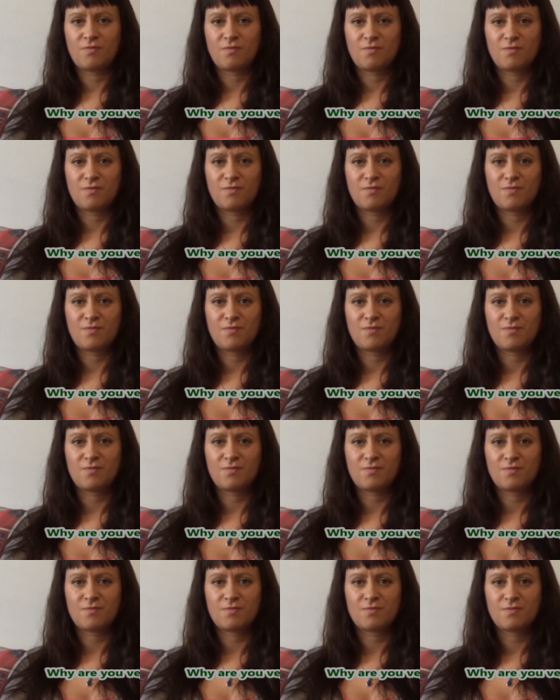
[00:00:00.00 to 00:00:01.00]
Why are you
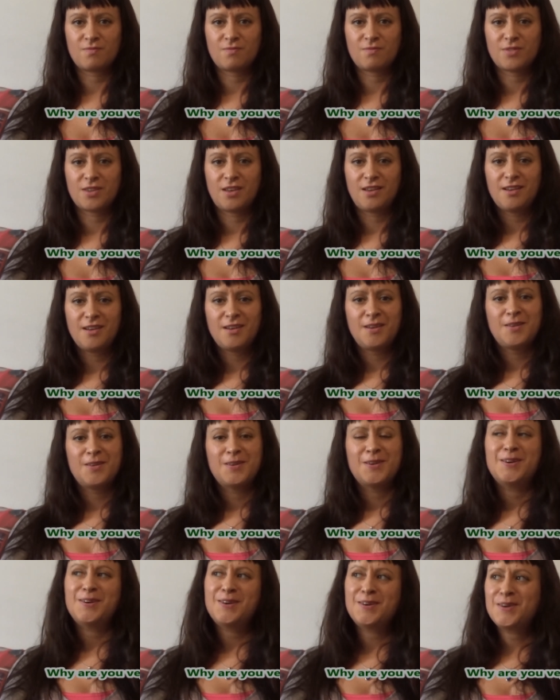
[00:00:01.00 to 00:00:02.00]
vegan?
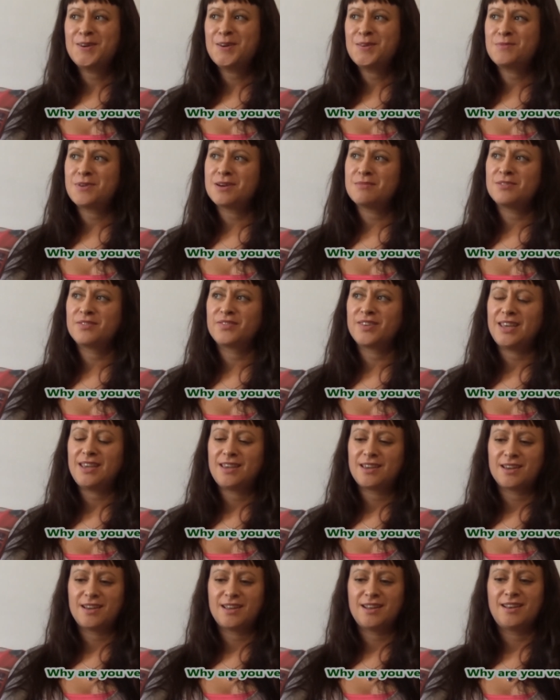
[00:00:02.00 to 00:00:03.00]
Um, why am I
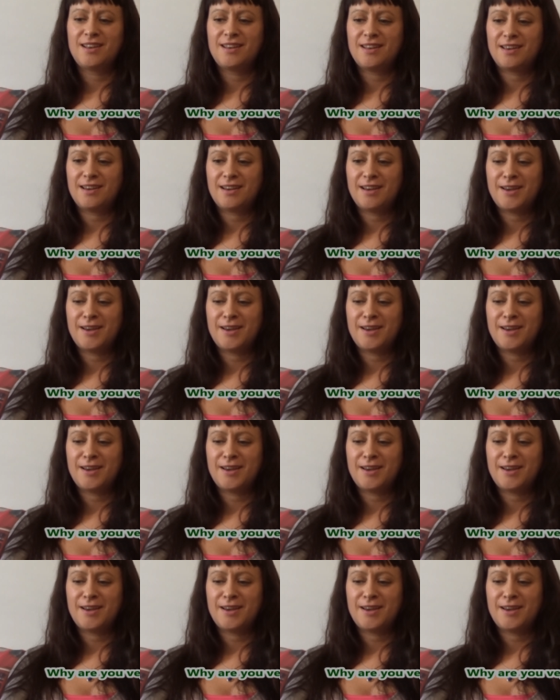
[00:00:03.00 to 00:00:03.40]
vegan?